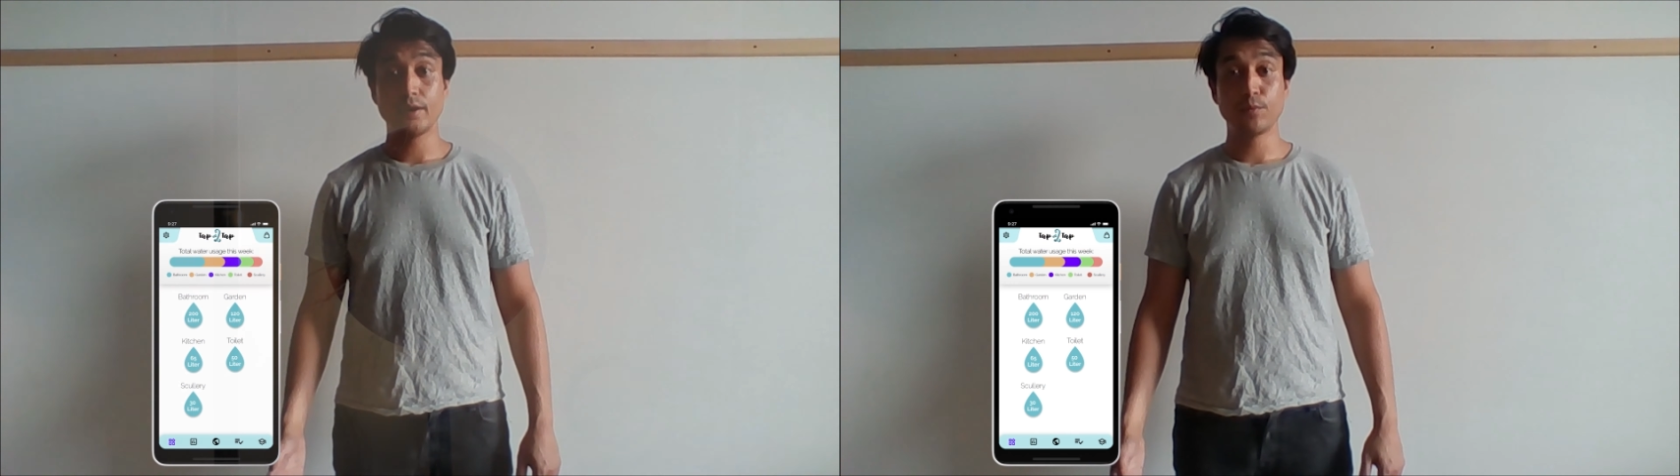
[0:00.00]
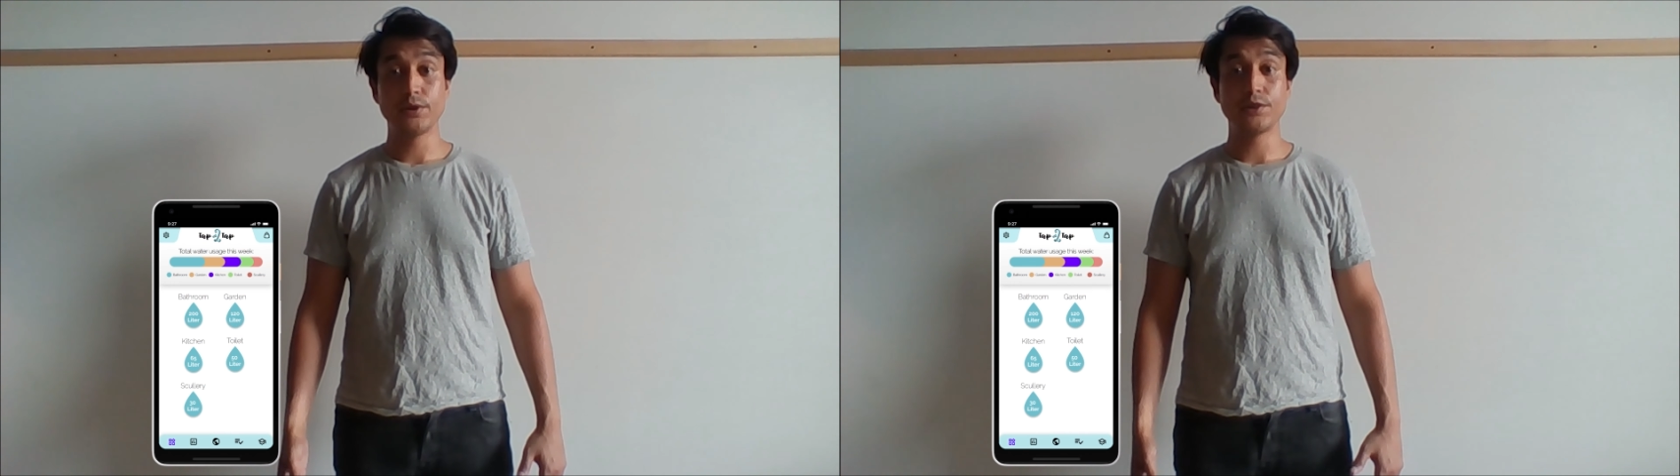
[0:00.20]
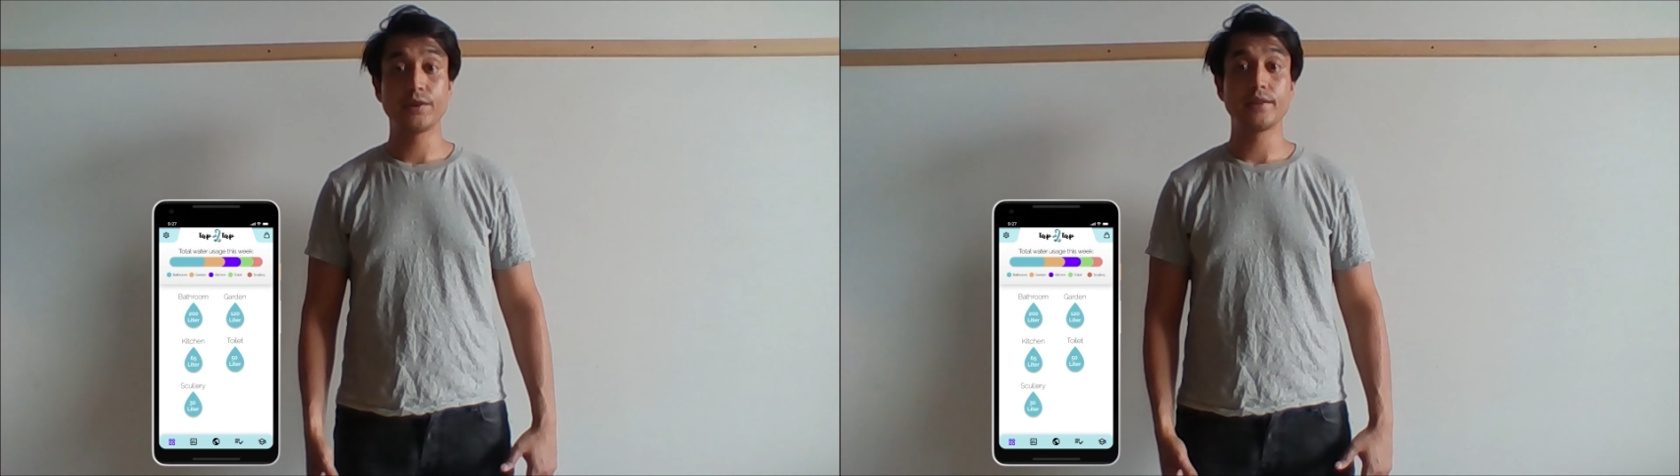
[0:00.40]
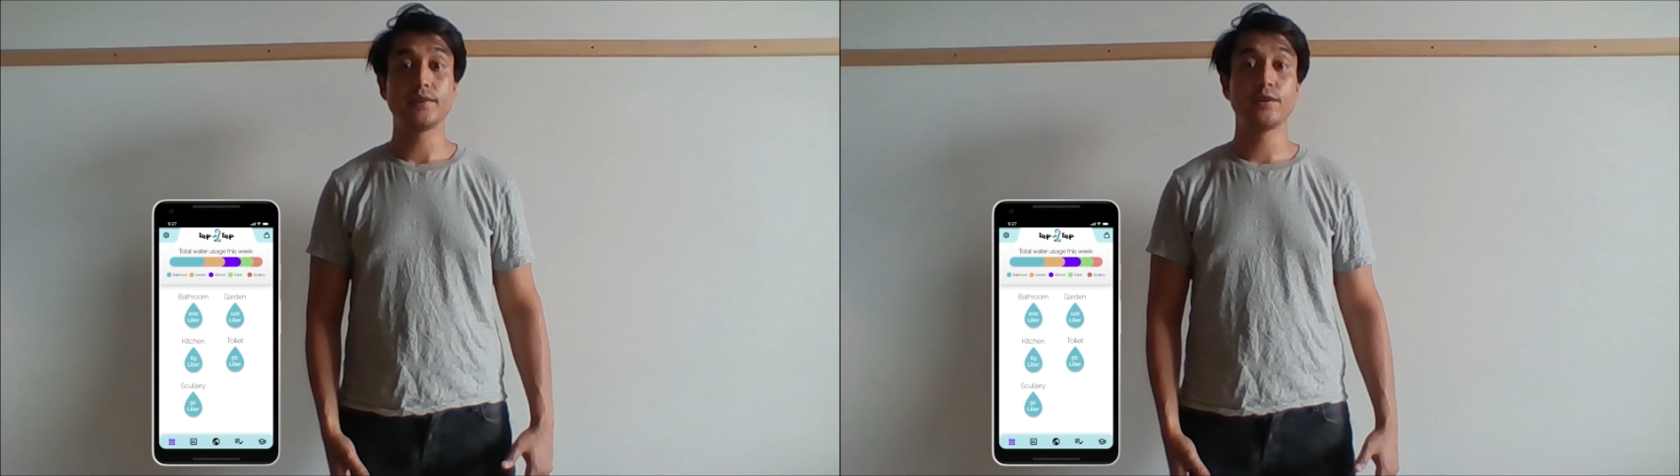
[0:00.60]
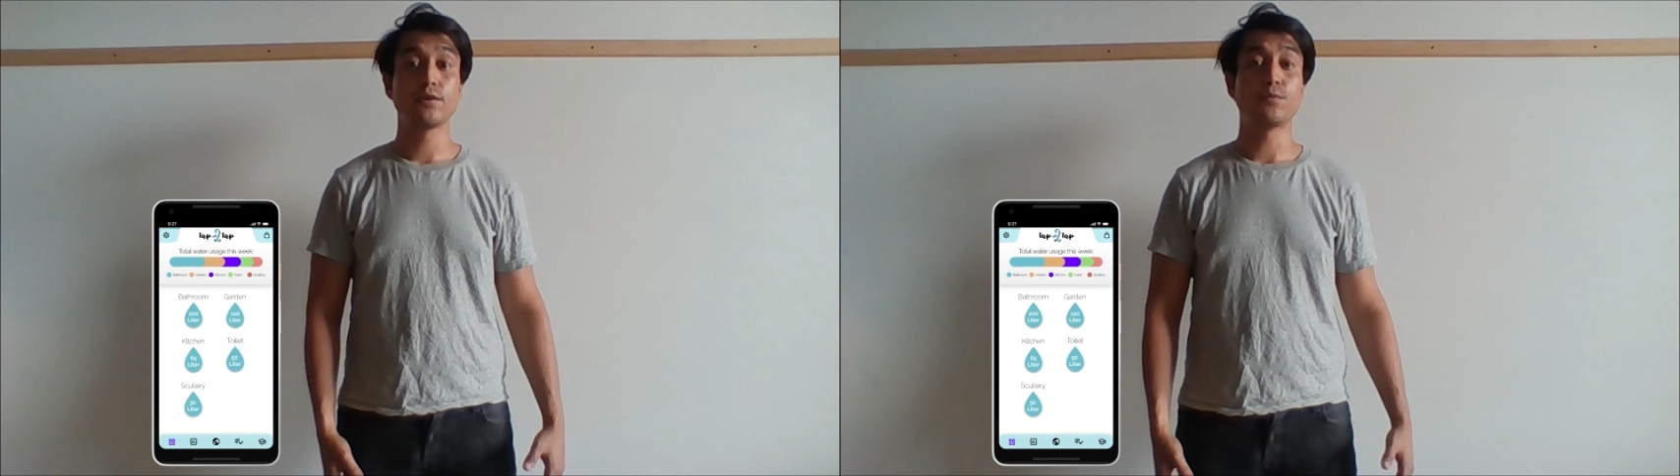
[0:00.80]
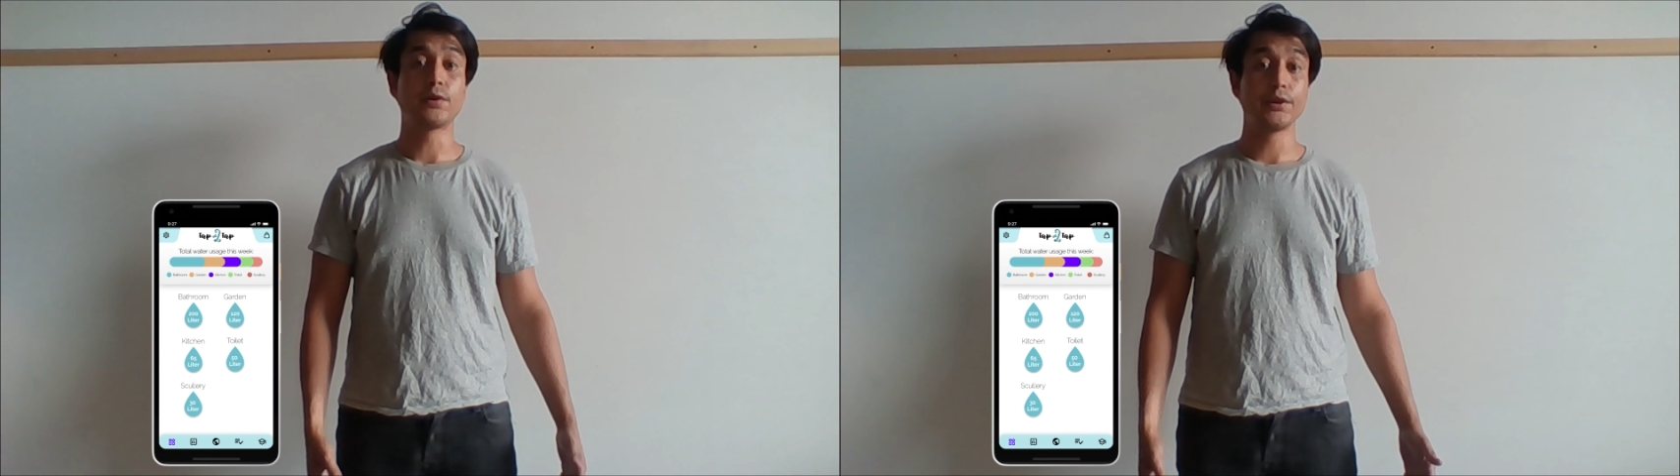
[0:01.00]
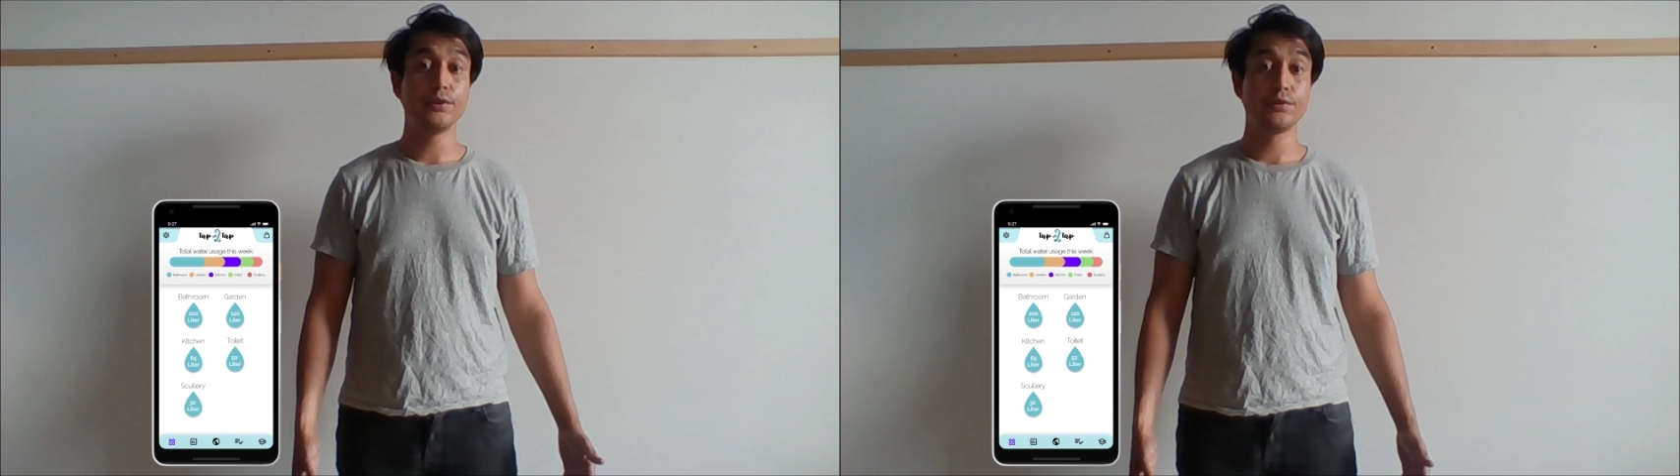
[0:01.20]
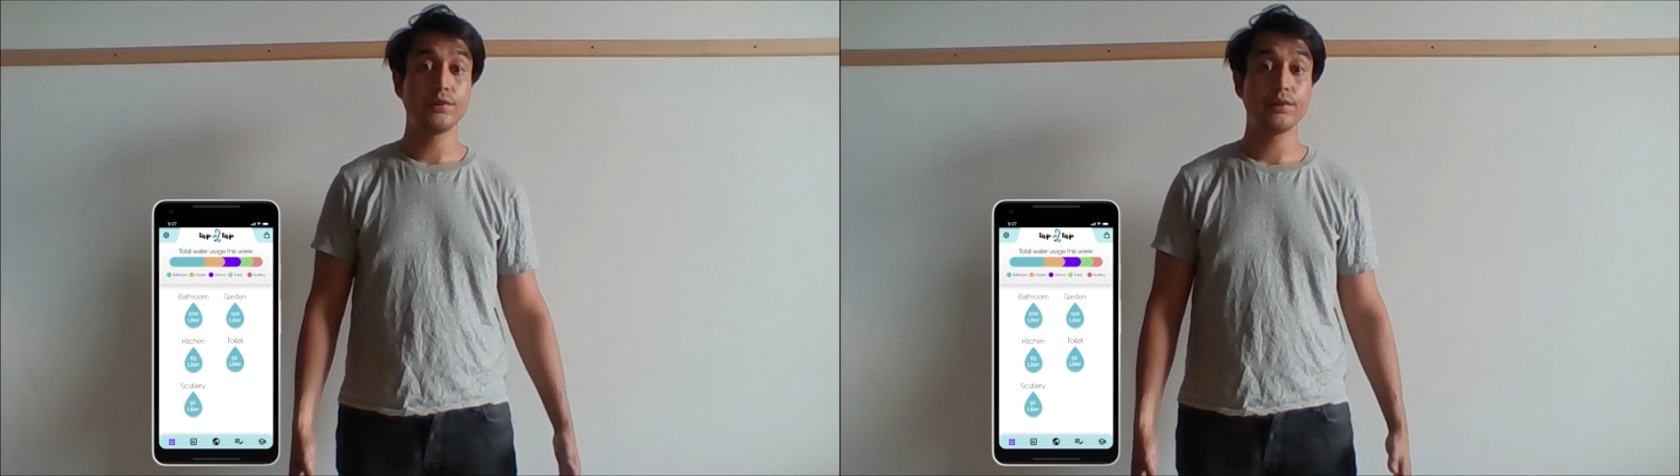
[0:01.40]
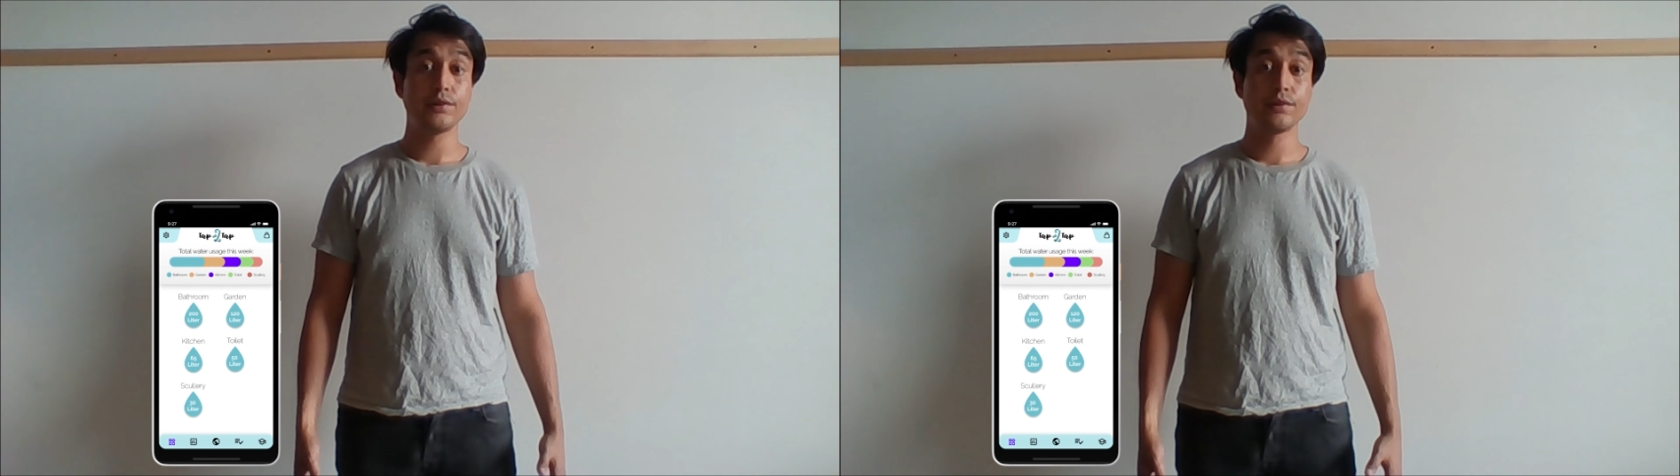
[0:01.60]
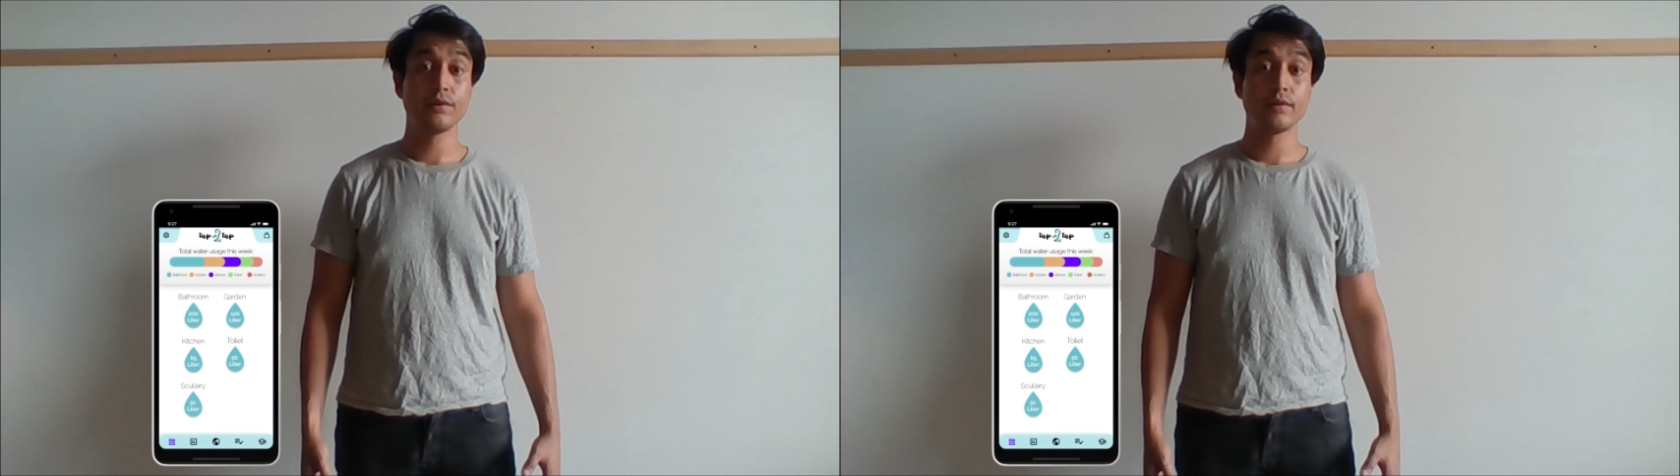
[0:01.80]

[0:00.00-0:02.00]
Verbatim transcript: in which you can see your water usage,